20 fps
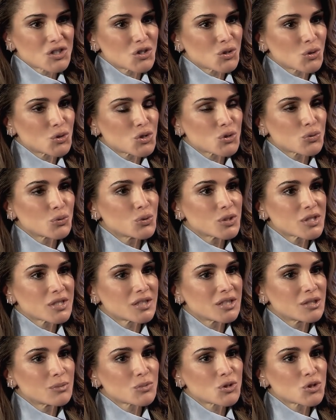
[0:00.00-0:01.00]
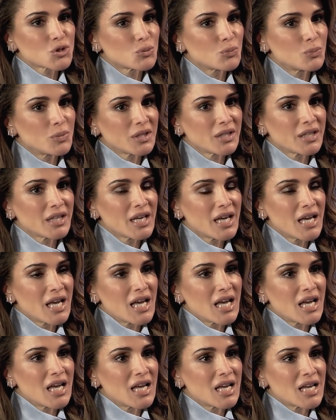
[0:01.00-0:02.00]
Jerusalem should be
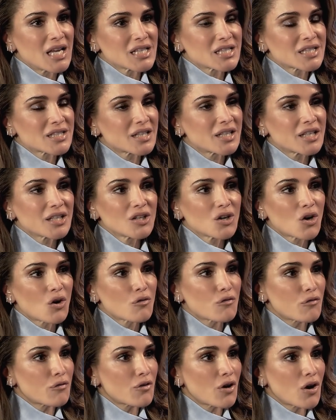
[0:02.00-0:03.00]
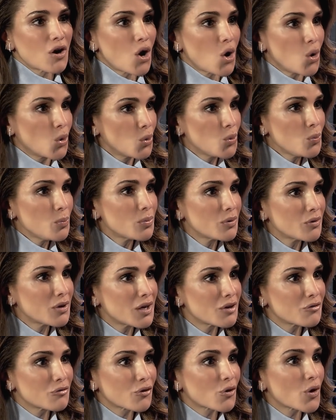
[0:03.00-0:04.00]
a city of hope
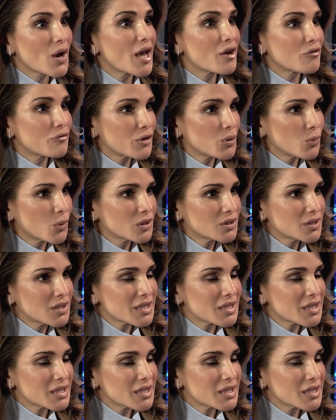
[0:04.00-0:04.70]
for everyone.